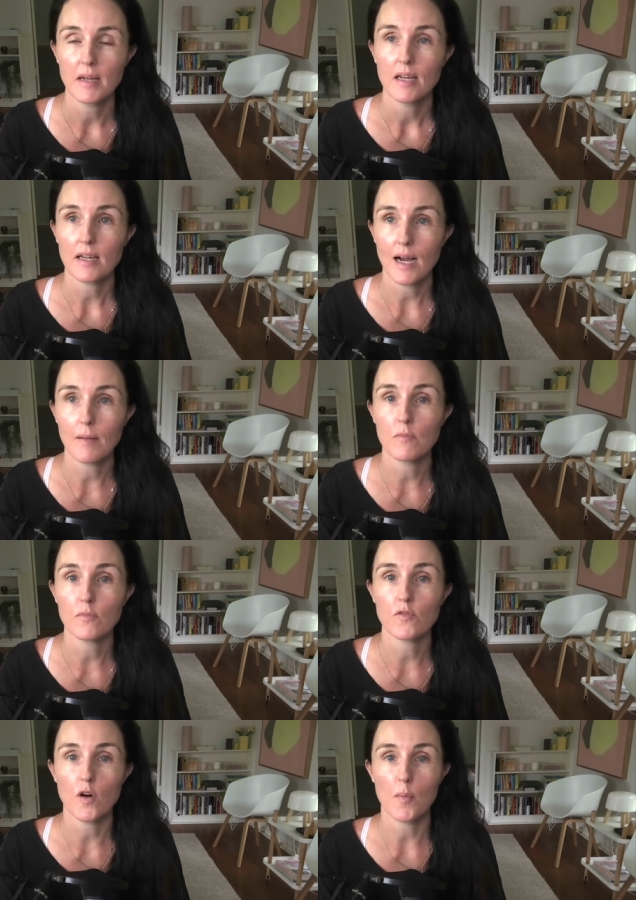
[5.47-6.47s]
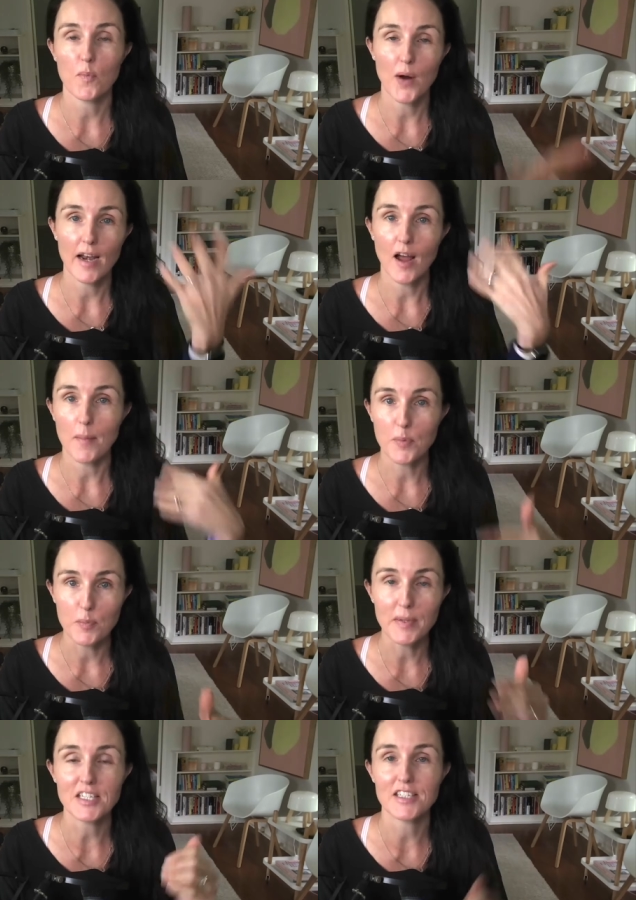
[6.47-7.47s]
come from when I put
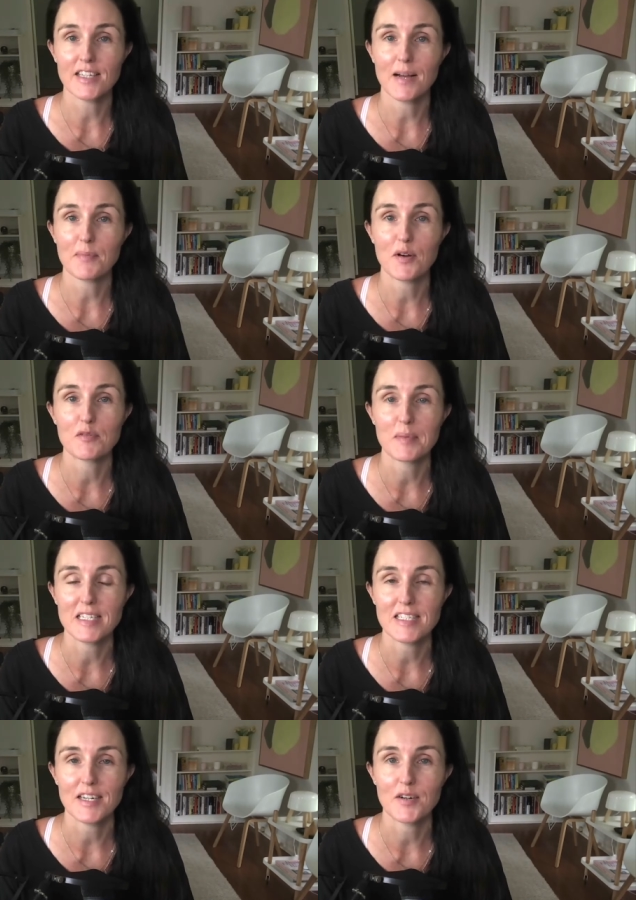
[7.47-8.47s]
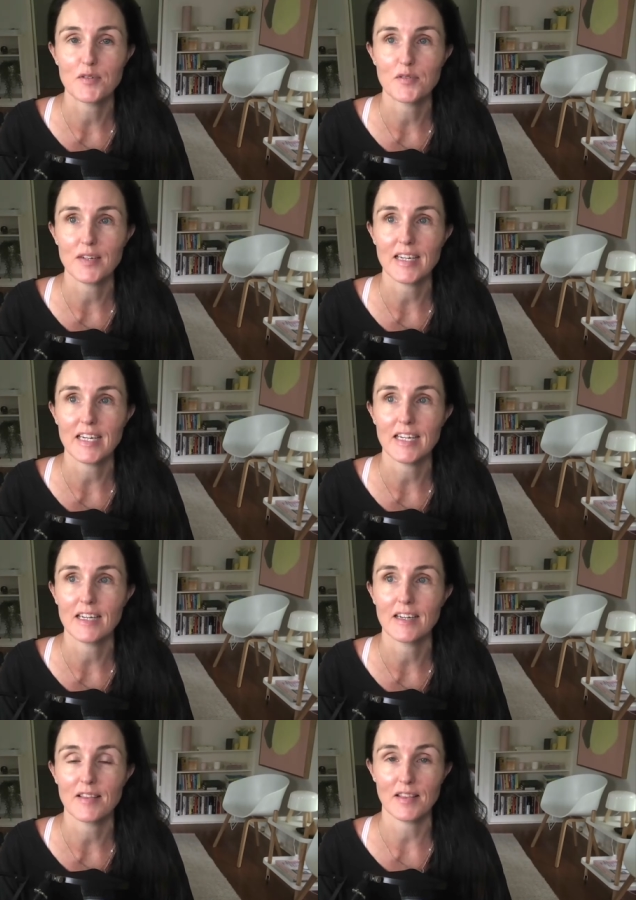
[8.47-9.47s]
pictures up of myself
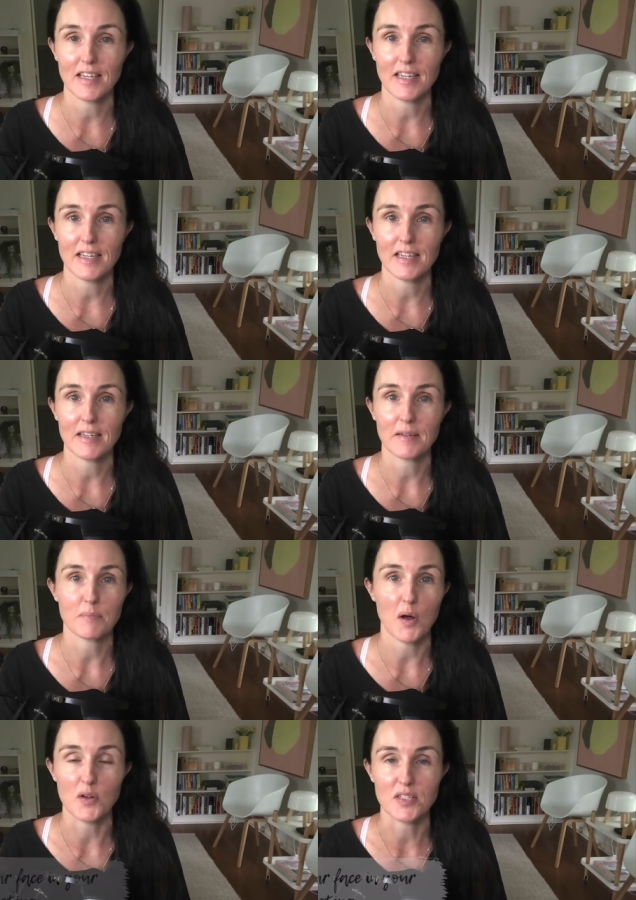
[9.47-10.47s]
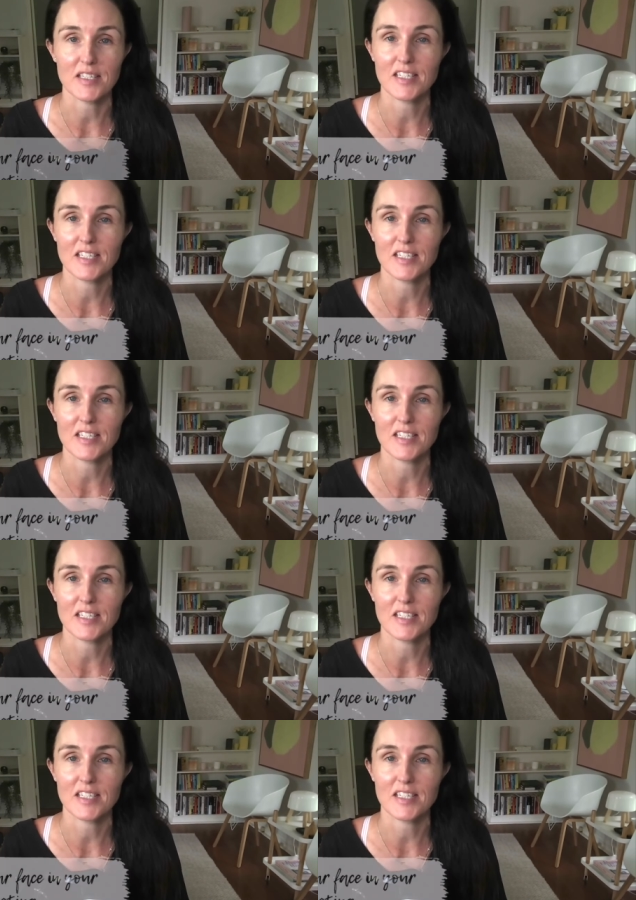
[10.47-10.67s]
in the post?